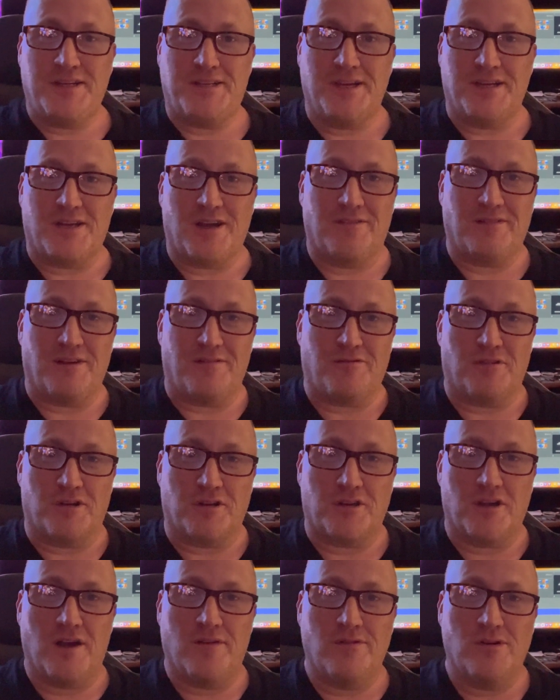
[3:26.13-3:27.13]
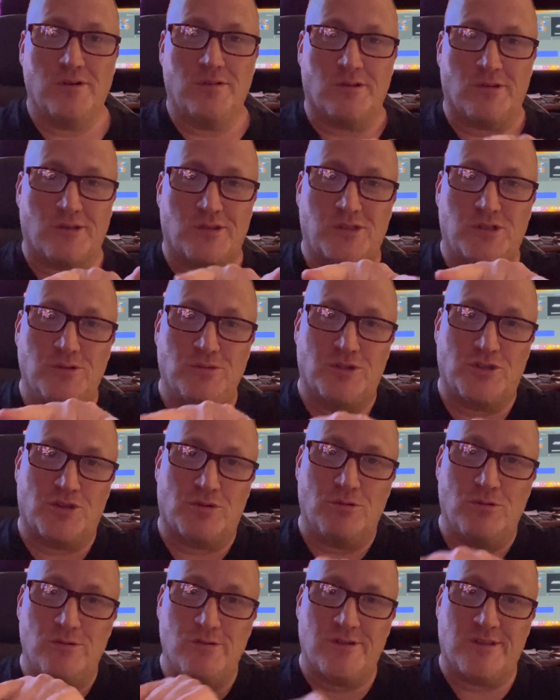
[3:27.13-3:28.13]
Take off that front cover. There's two
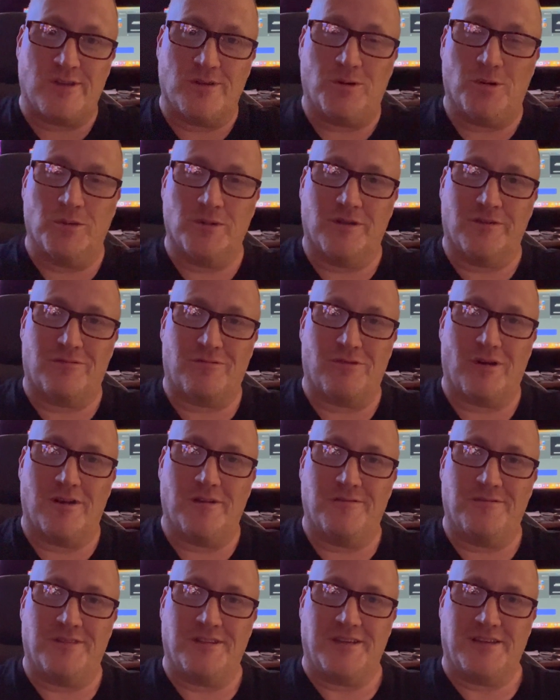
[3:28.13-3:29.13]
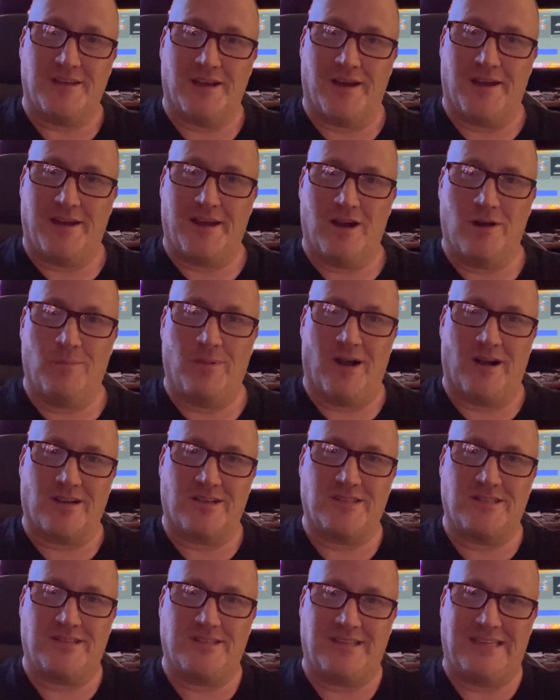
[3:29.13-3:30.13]
screws that hold the front of the
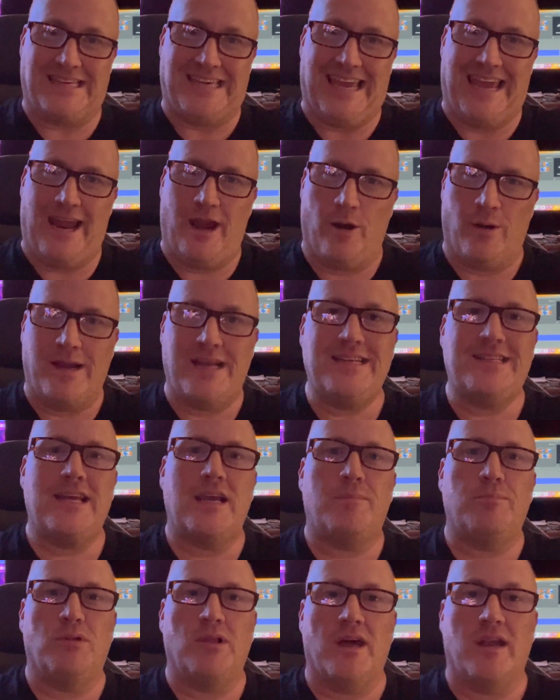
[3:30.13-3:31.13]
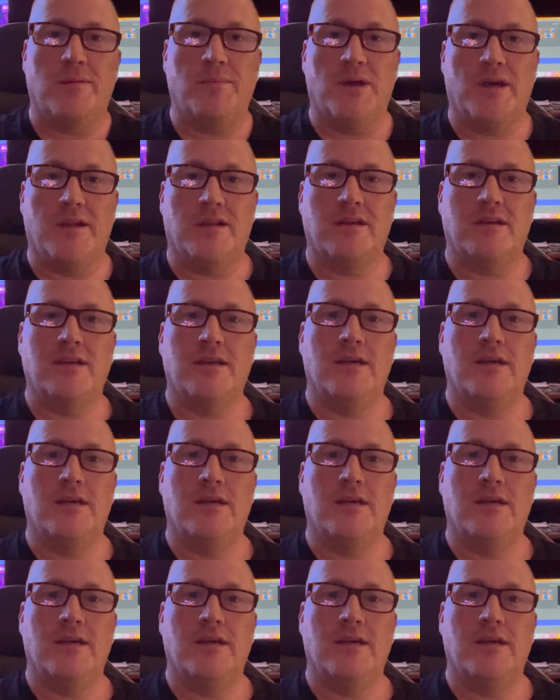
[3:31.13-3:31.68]
airbox air intake plenum in.